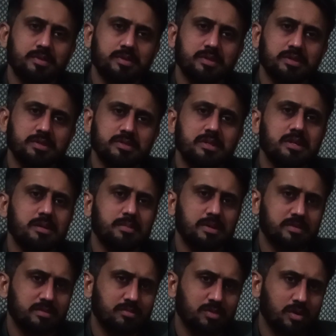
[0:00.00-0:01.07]

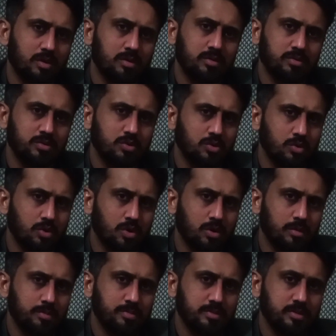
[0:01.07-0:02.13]
gentamicin
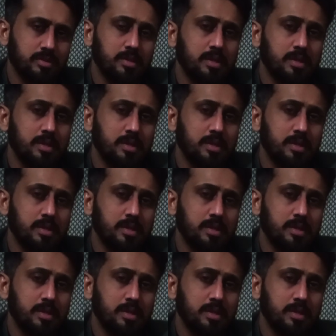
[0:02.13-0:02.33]
drops,